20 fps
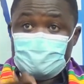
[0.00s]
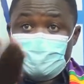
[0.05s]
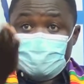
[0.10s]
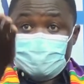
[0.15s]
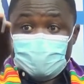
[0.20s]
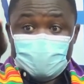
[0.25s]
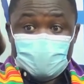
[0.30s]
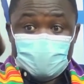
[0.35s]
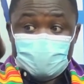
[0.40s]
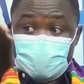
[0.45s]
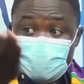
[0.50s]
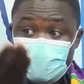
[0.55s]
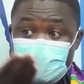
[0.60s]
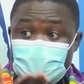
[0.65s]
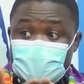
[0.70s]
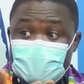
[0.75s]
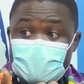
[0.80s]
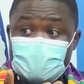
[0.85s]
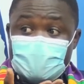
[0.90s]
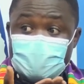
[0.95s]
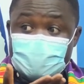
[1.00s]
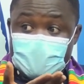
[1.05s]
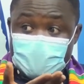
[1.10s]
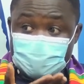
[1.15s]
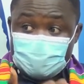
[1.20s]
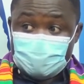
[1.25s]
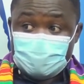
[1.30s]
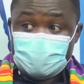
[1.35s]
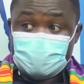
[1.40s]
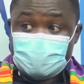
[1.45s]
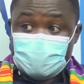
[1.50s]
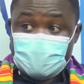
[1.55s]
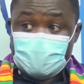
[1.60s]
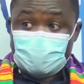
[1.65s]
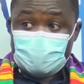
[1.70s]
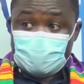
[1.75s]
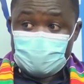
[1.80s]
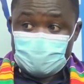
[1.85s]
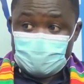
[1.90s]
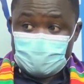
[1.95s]
They will bring that on the
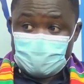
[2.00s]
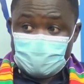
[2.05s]
table.